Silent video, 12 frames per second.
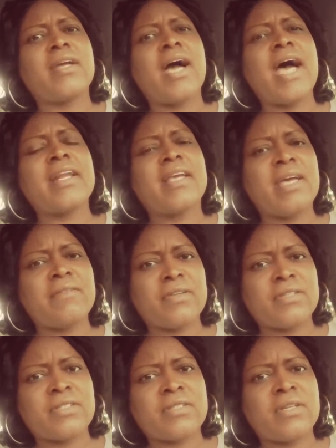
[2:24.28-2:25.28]
God gave
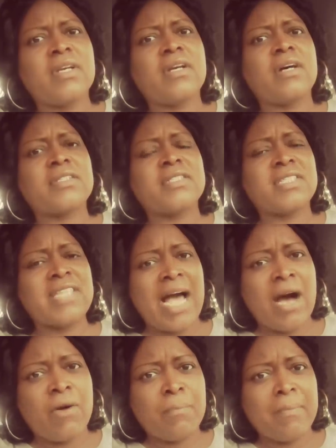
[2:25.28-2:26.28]
us a
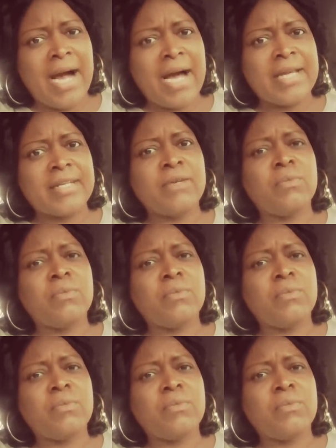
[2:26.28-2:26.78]
sound mind.